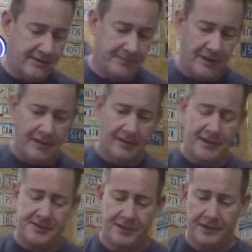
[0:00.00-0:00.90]
some
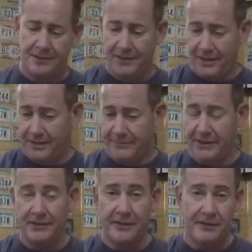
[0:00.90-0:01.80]
progress here.
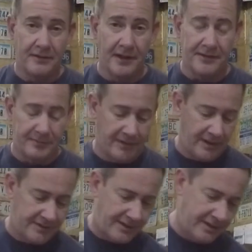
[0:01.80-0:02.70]
Admittedly, they're not the
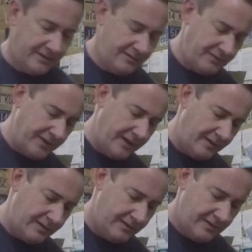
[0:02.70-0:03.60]
prettiest. I do
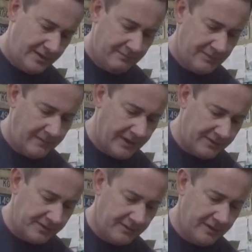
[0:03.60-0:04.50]
think maybe I was
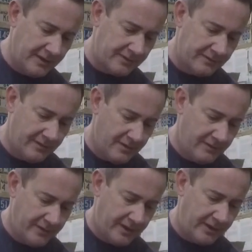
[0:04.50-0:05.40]
doing it the wrong
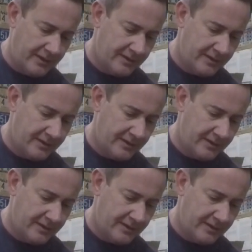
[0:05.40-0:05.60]
way.